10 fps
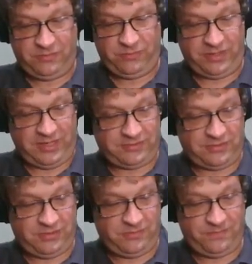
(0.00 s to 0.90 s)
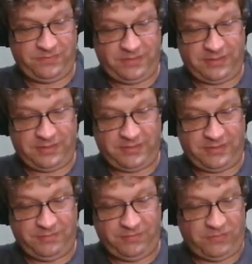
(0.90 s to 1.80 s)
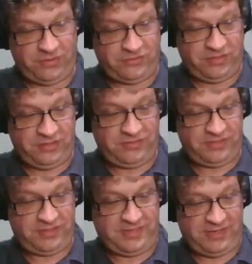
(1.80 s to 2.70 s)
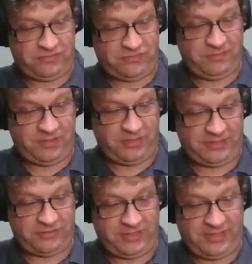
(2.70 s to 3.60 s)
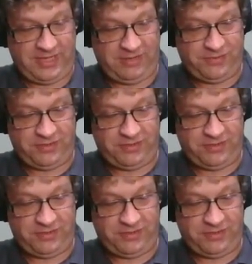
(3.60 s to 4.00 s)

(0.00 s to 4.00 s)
We also have a version using a downstream collector to count the